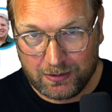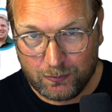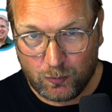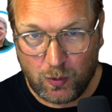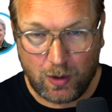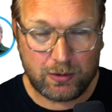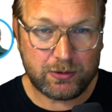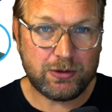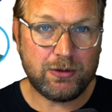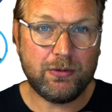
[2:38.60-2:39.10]

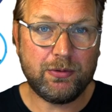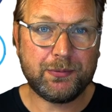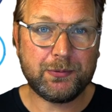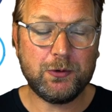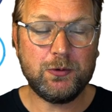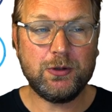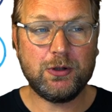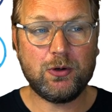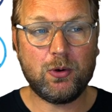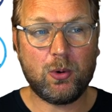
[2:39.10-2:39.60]
walk you
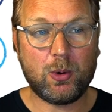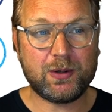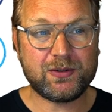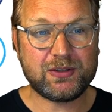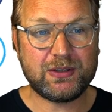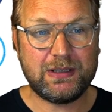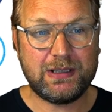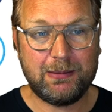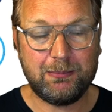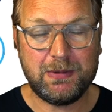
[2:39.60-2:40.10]
through the course
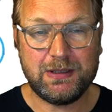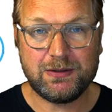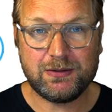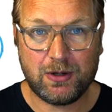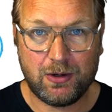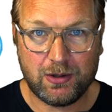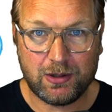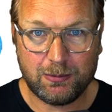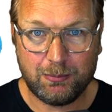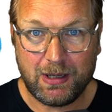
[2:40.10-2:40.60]
and let me
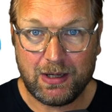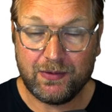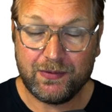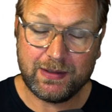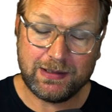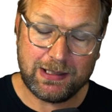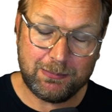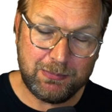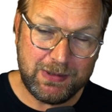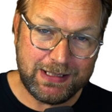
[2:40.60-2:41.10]
talk about
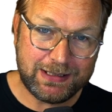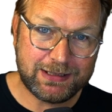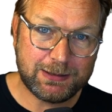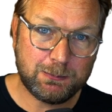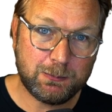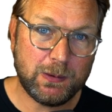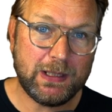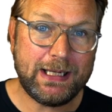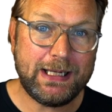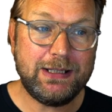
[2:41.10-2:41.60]
and let me
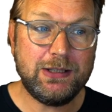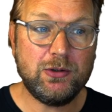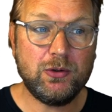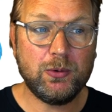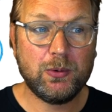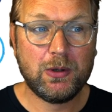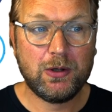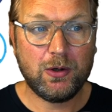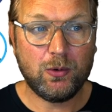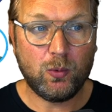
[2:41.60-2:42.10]
explain
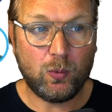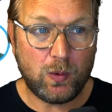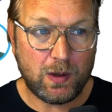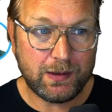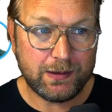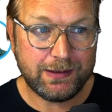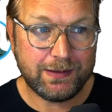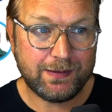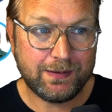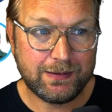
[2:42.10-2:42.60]
you
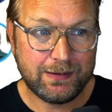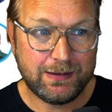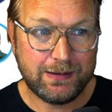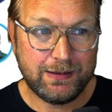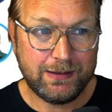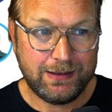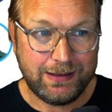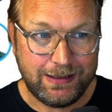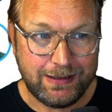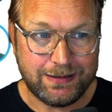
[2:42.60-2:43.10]
what it
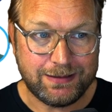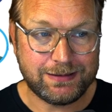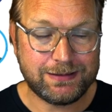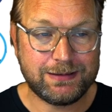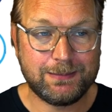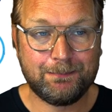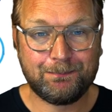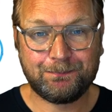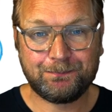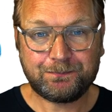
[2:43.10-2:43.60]

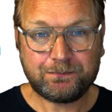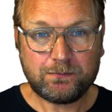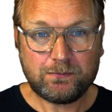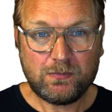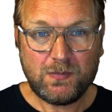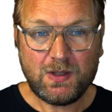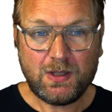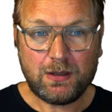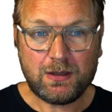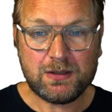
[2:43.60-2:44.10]
is.
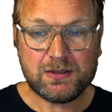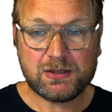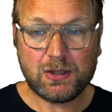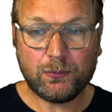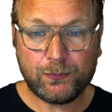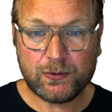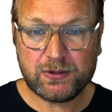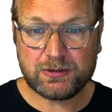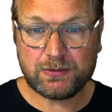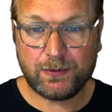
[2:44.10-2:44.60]
So
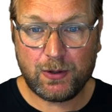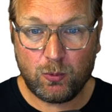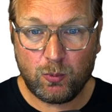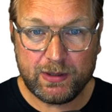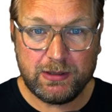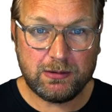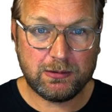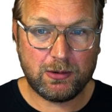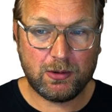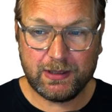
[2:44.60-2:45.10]
first of all,
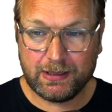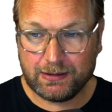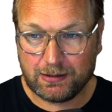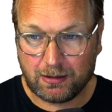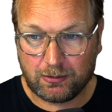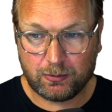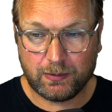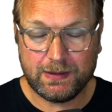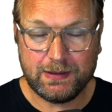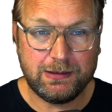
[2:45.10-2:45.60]
when you log in,
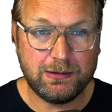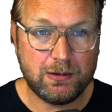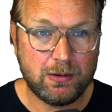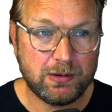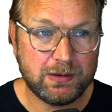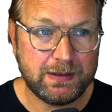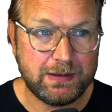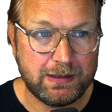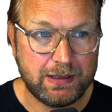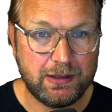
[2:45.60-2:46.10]
already
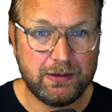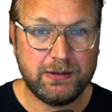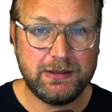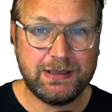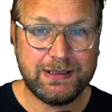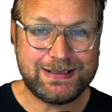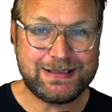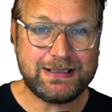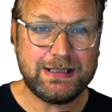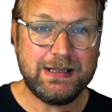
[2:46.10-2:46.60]
logged in here, you
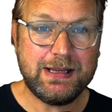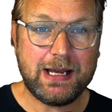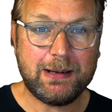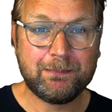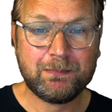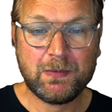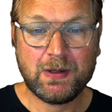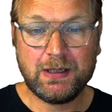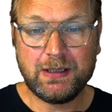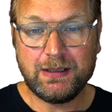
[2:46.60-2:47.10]
can see that
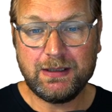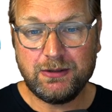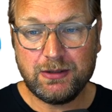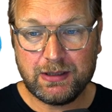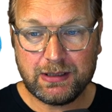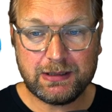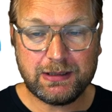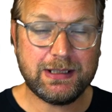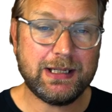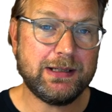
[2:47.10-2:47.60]
you're
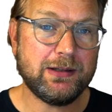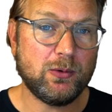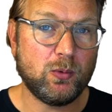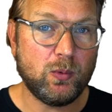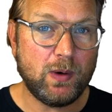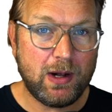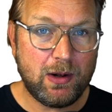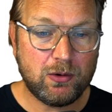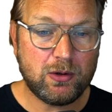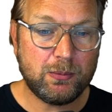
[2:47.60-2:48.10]
gonna get a
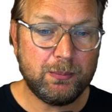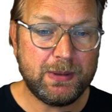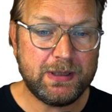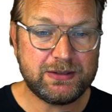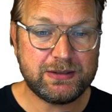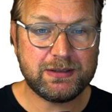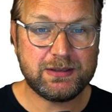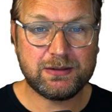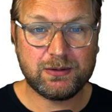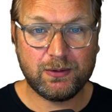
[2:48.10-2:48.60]
welcome
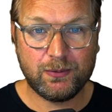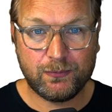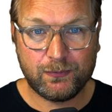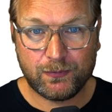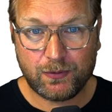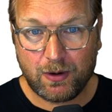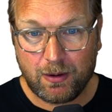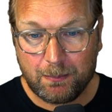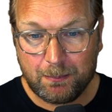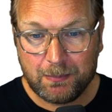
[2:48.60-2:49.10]
message
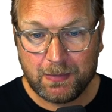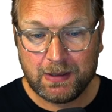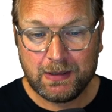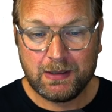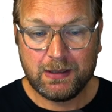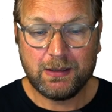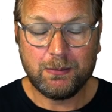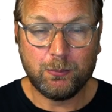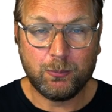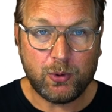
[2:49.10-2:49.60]
from
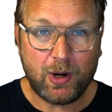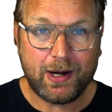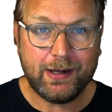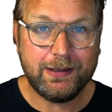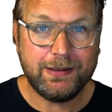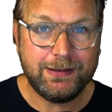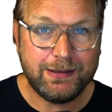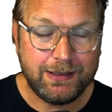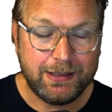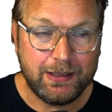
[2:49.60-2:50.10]

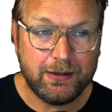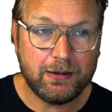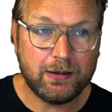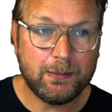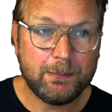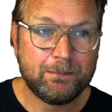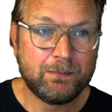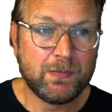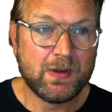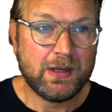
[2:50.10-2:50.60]
Brian
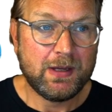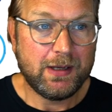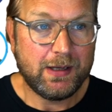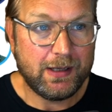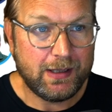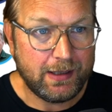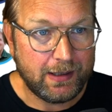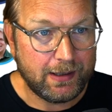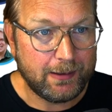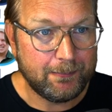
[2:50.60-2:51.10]
here,
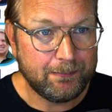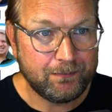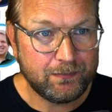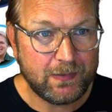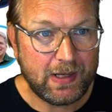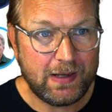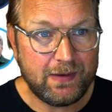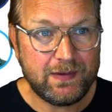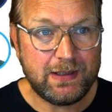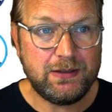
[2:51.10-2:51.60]
um,
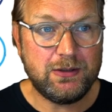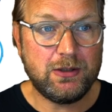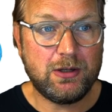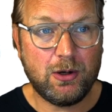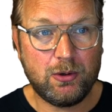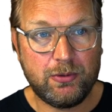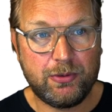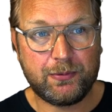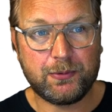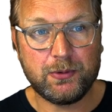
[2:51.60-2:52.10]
and then you
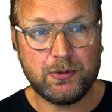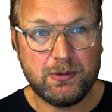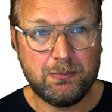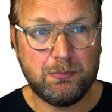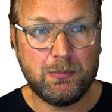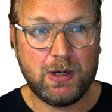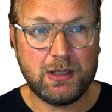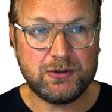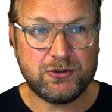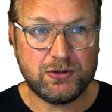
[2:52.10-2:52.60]
go through the
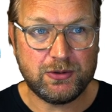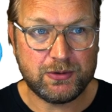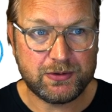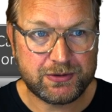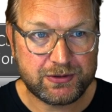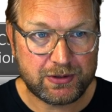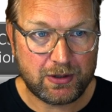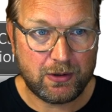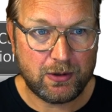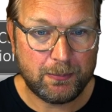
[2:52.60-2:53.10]
modules.
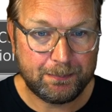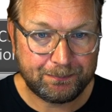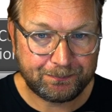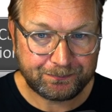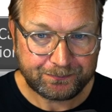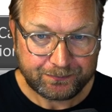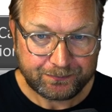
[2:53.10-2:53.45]
So